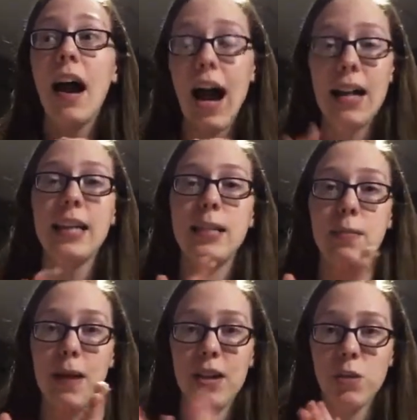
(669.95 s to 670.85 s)
I need to be
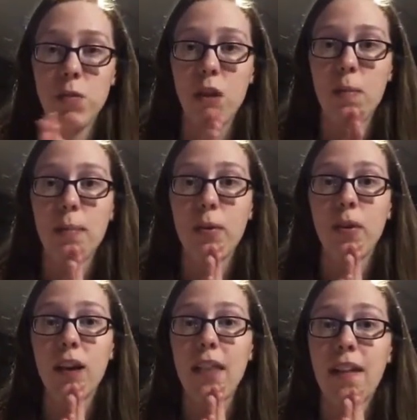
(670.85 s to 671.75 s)
patient with other
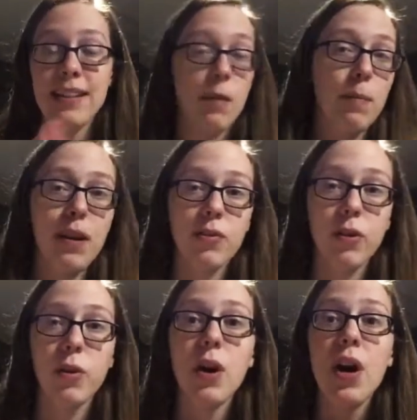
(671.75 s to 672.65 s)
people, and that's how we made it
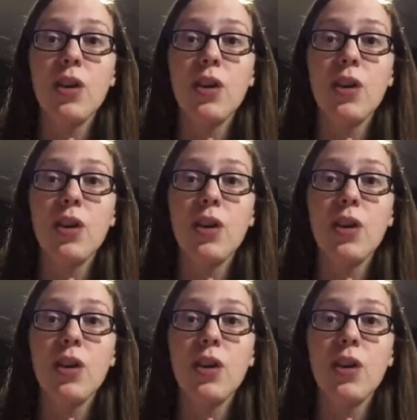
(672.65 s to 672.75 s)
through.